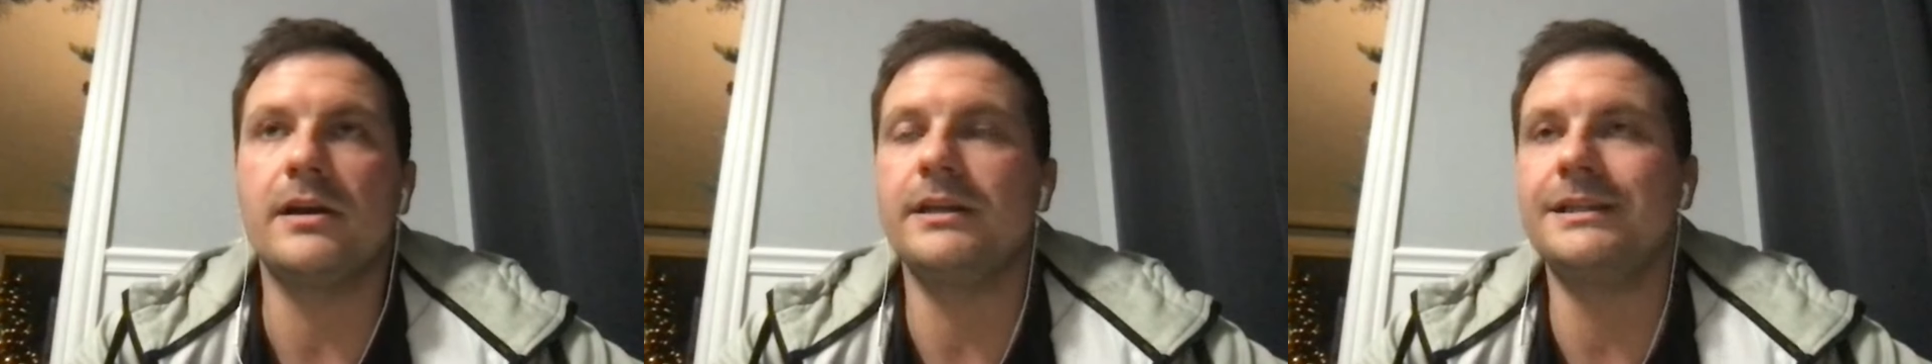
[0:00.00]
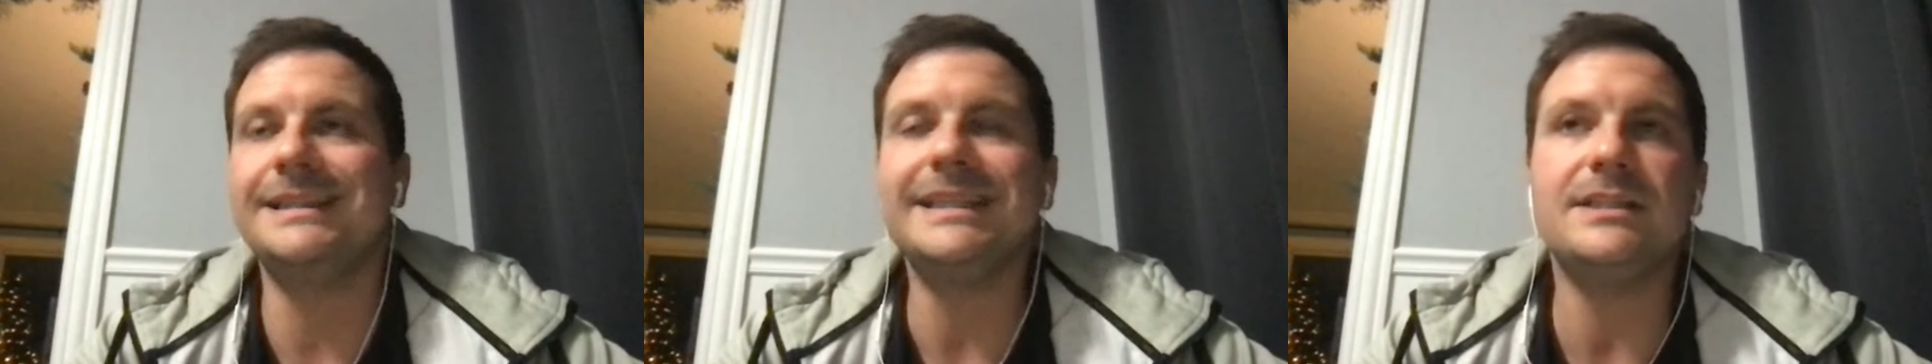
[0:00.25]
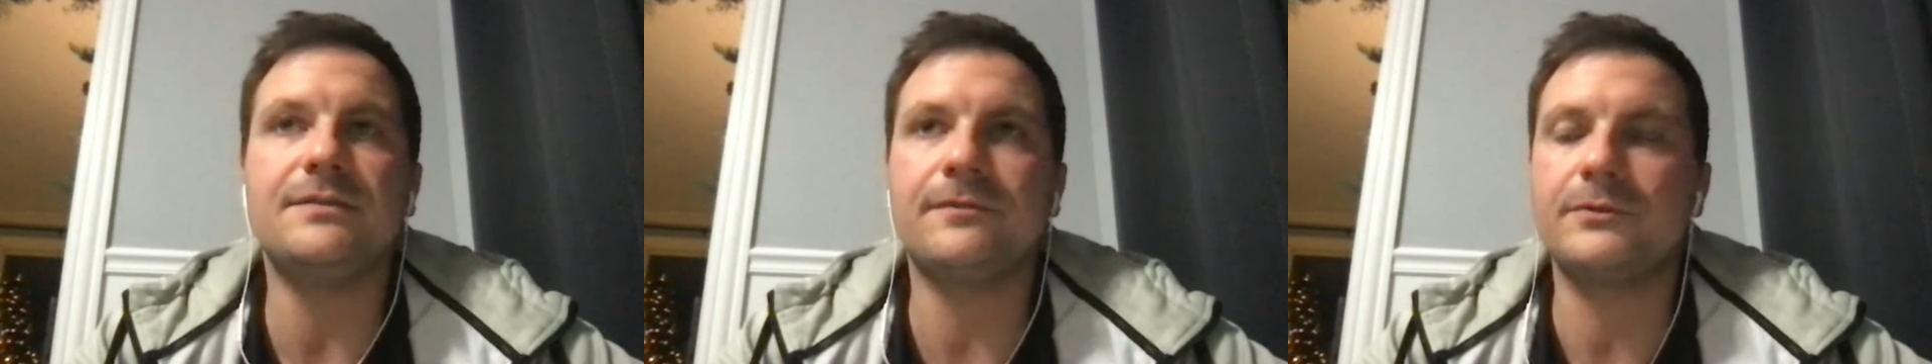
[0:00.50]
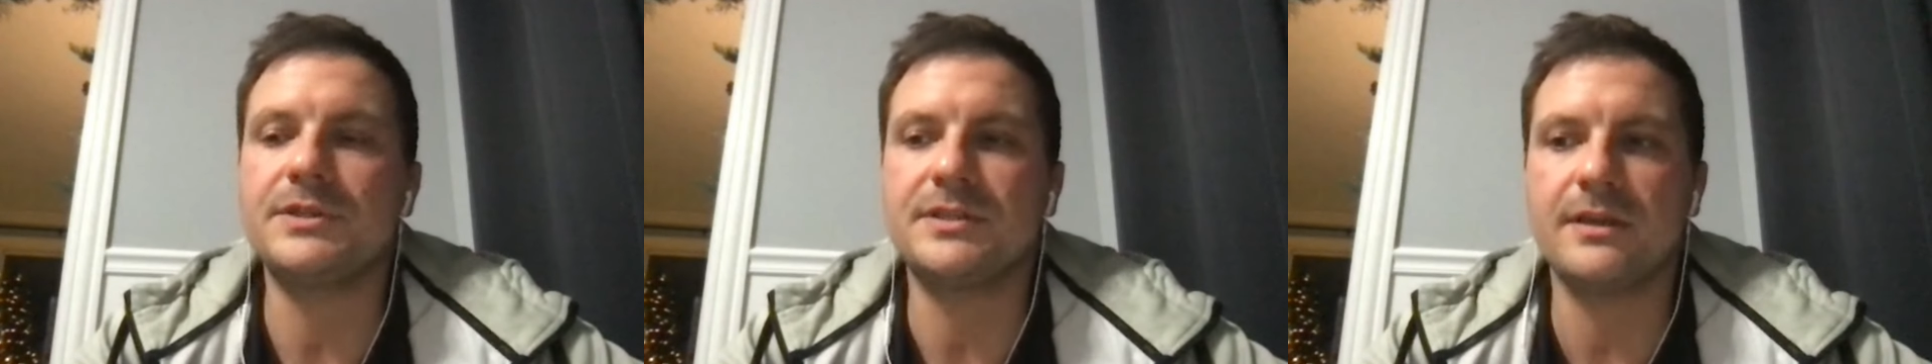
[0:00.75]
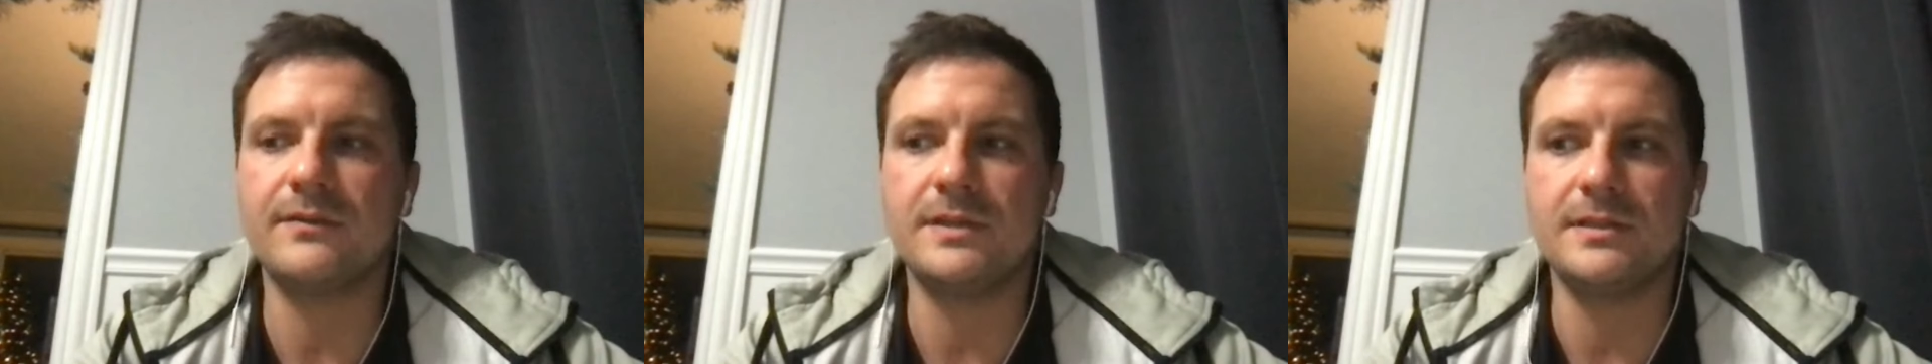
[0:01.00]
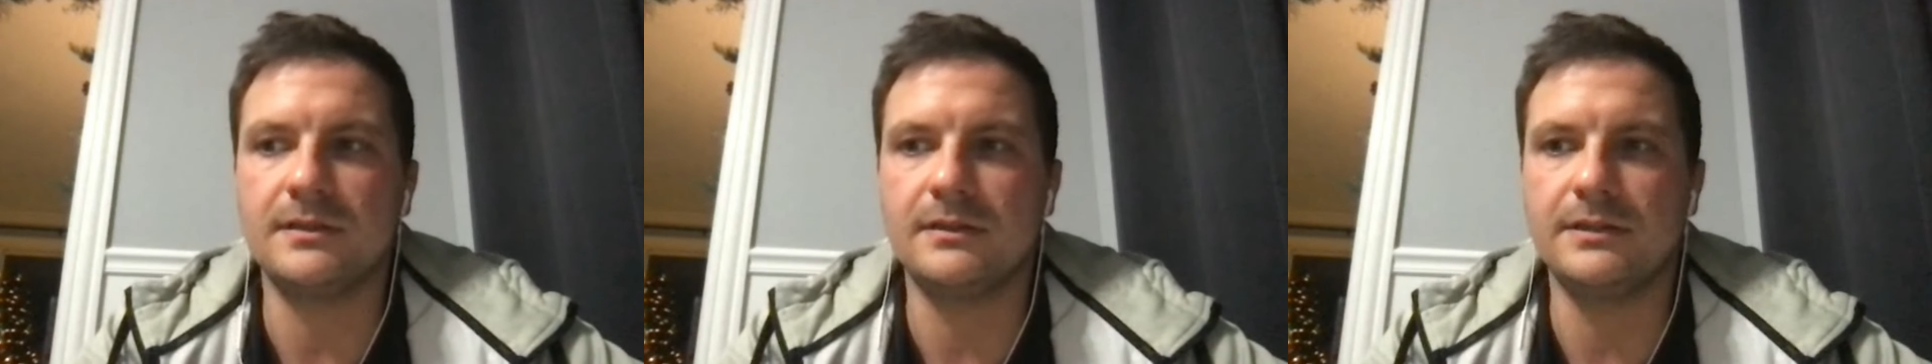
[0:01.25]
elite free
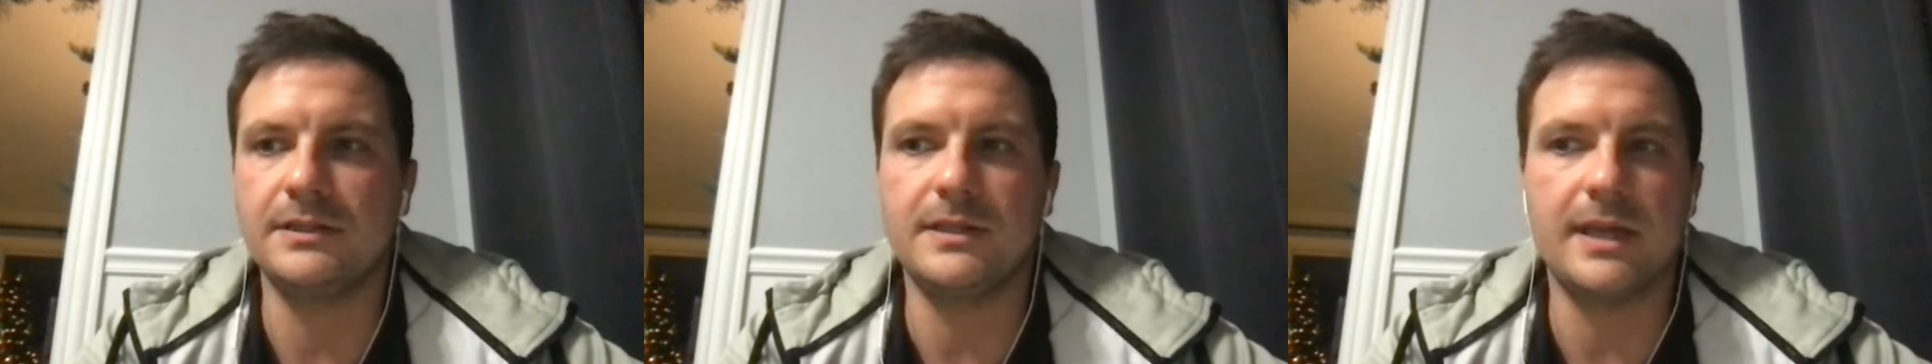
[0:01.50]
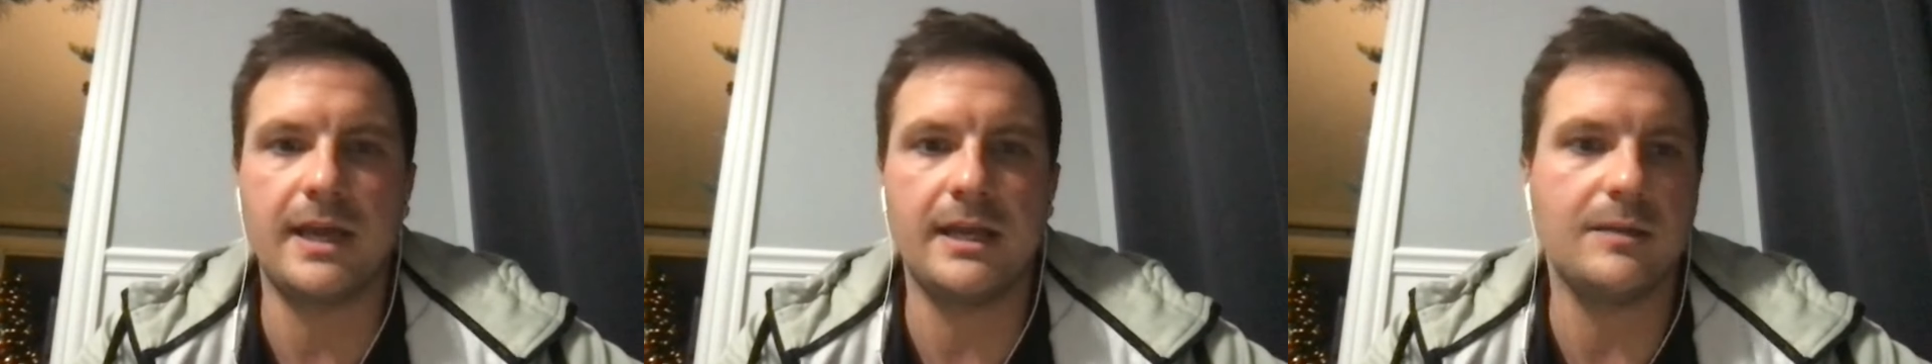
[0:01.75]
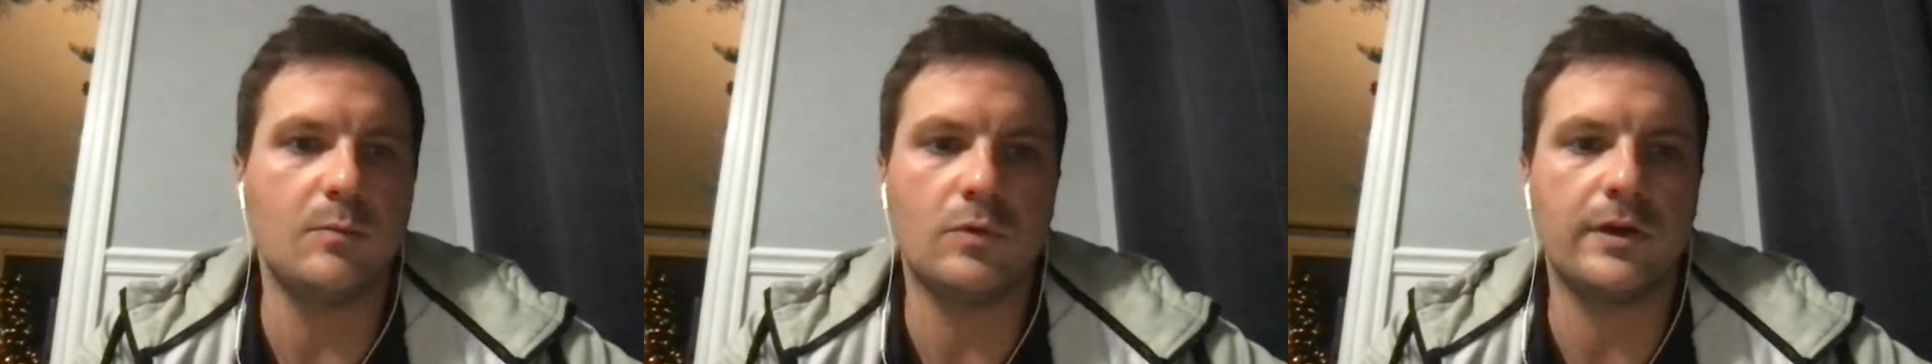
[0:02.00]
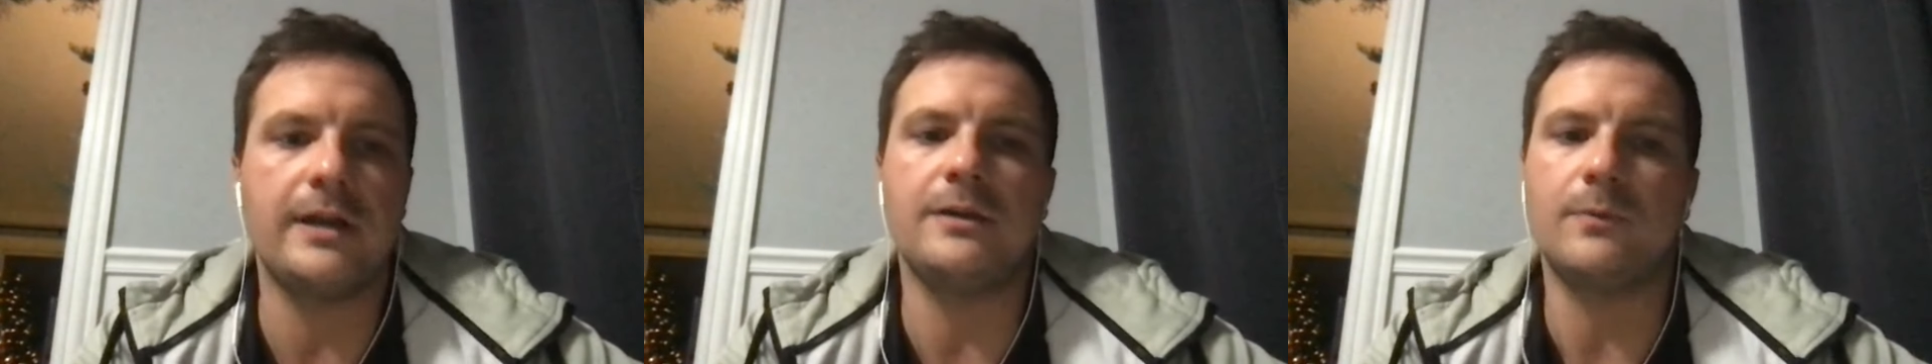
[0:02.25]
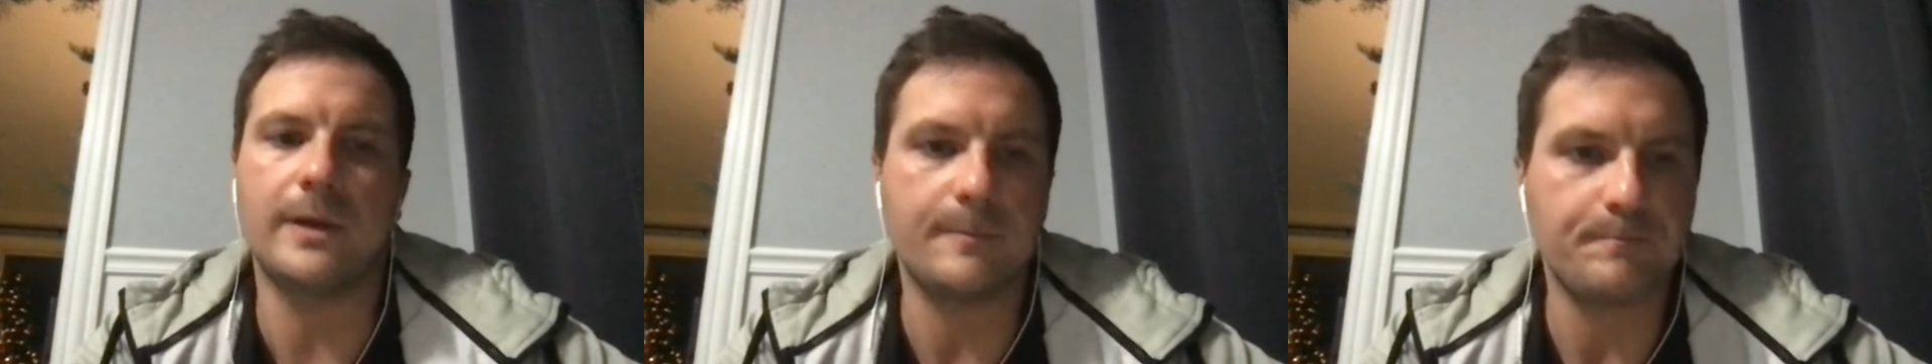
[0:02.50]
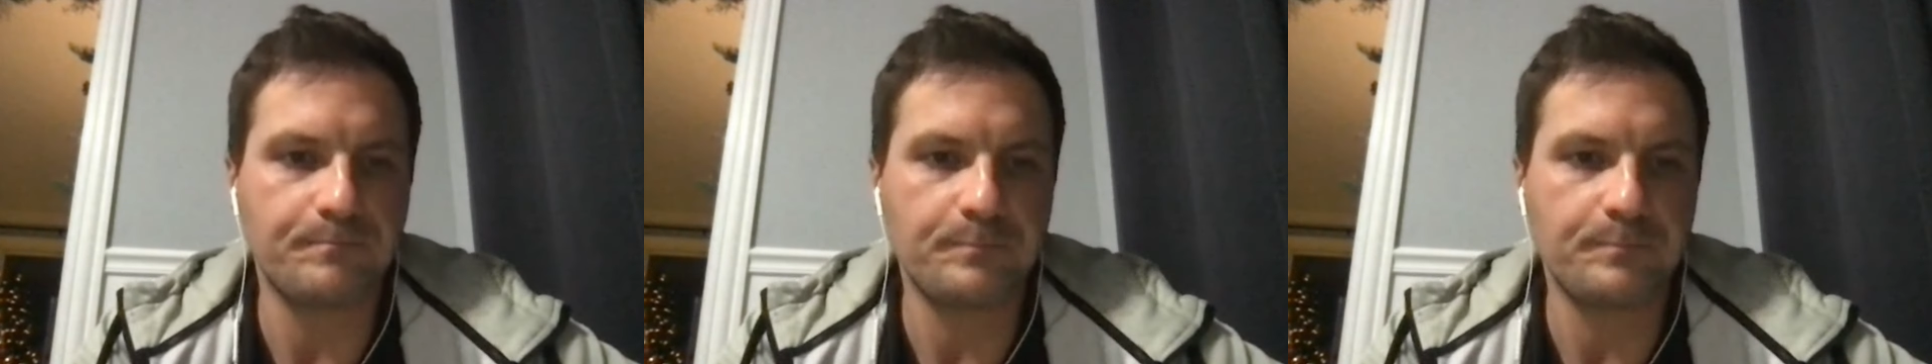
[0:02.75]
safeties in the league anymore, anyway.